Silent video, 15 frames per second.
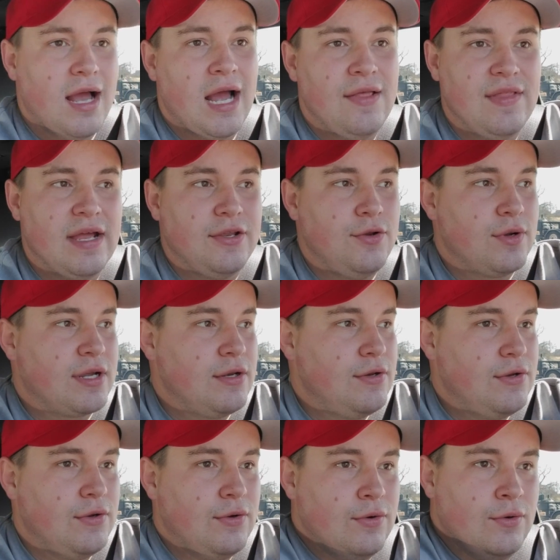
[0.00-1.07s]
and then you can
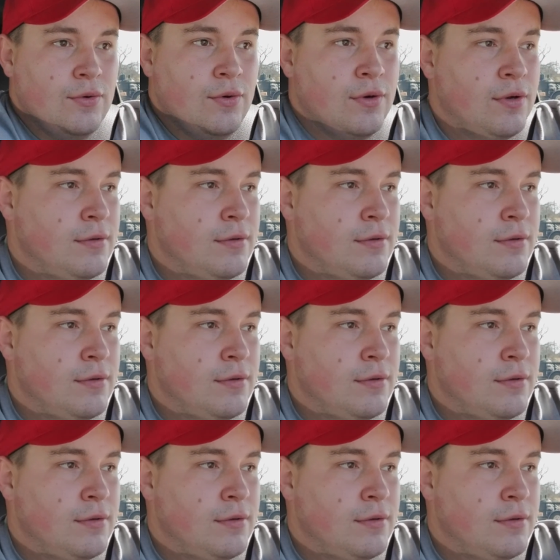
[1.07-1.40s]
do